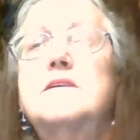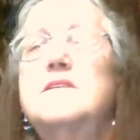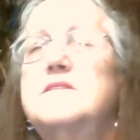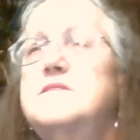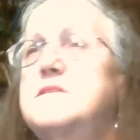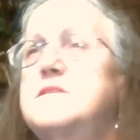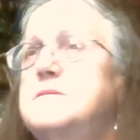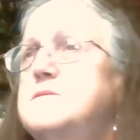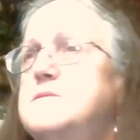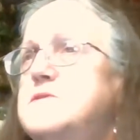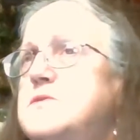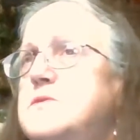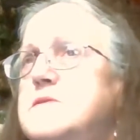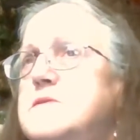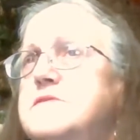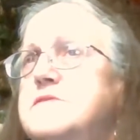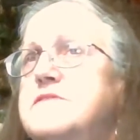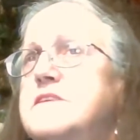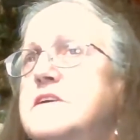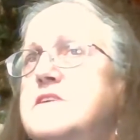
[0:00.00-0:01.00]
some sort
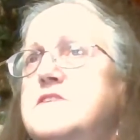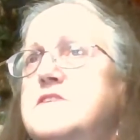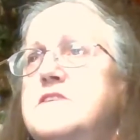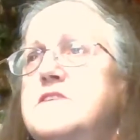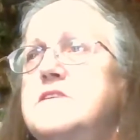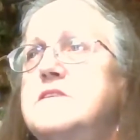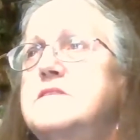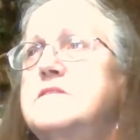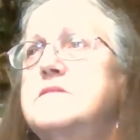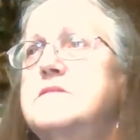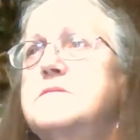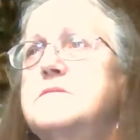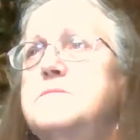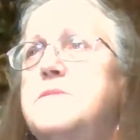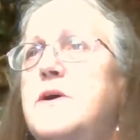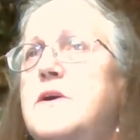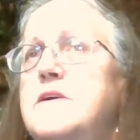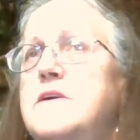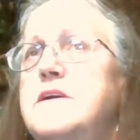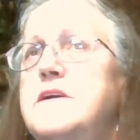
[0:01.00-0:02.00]
of function,
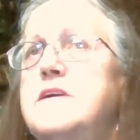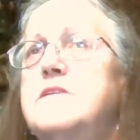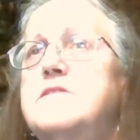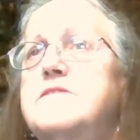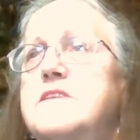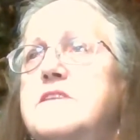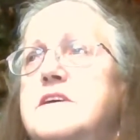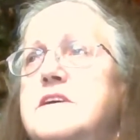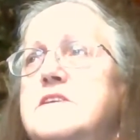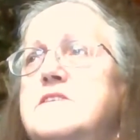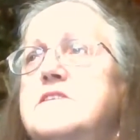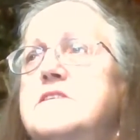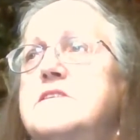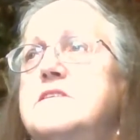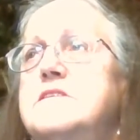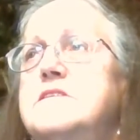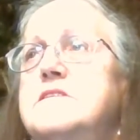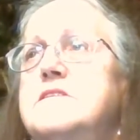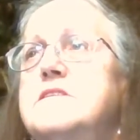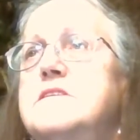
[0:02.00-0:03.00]
party or
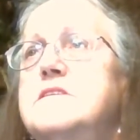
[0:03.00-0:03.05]
function.